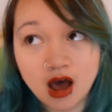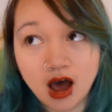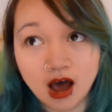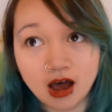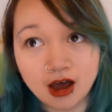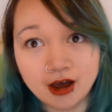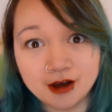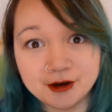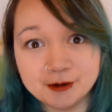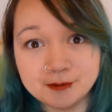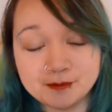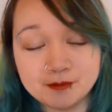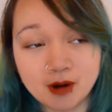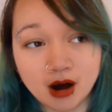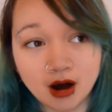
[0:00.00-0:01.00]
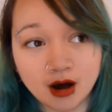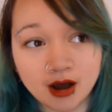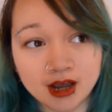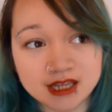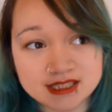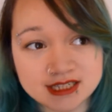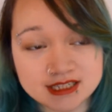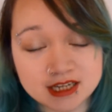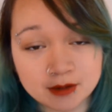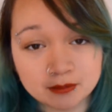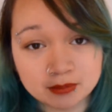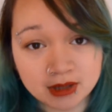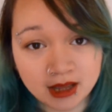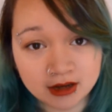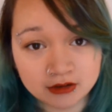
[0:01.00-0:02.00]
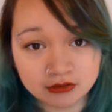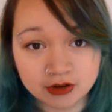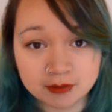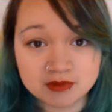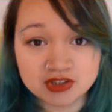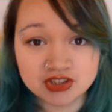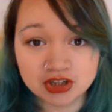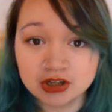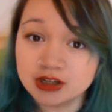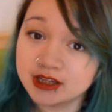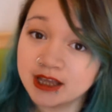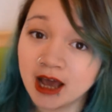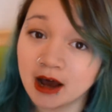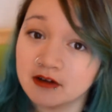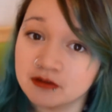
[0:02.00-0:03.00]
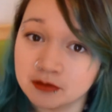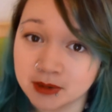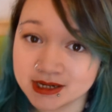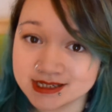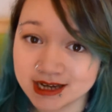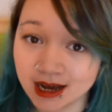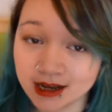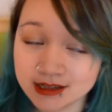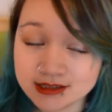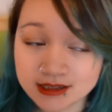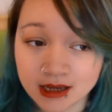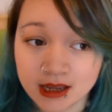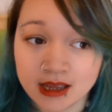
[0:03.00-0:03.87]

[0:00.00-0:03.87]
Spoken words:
I did a black ribbed chunky hat for my dad.